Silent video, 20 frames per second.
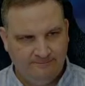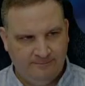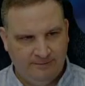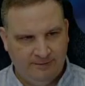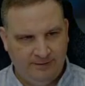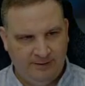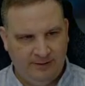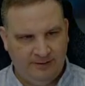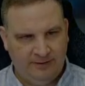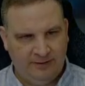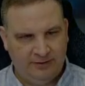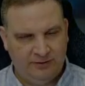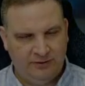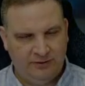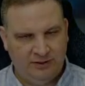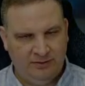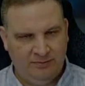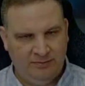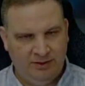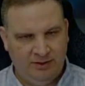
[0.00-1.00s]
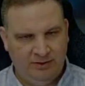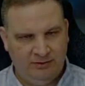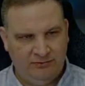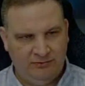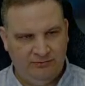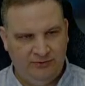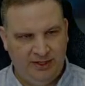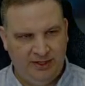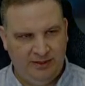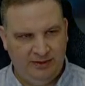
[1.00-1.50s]
All right, that should give me another
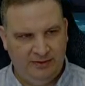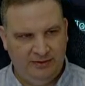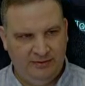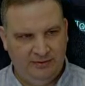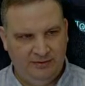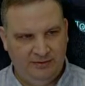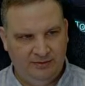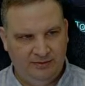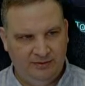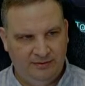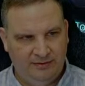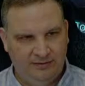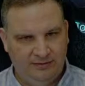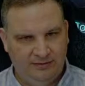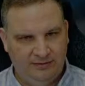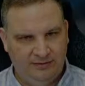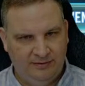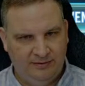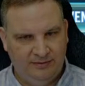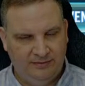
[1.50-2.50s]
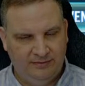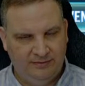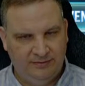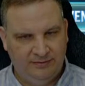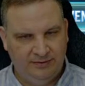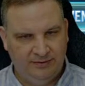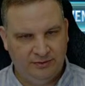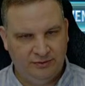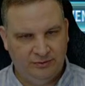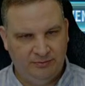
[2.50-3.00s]
feat.
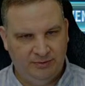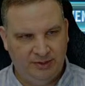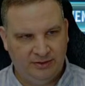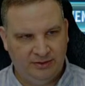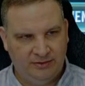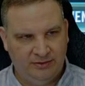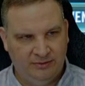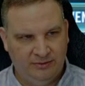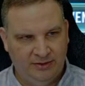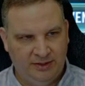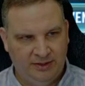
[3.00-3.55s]
Let's go make sure we